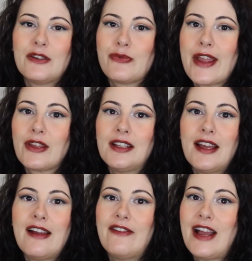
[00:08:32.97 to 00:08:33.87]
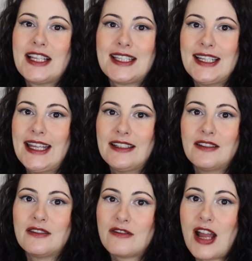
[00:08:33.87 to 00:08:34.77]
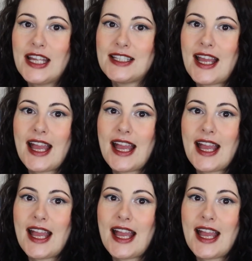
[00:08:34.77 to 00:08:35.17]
regular Vaseline, right?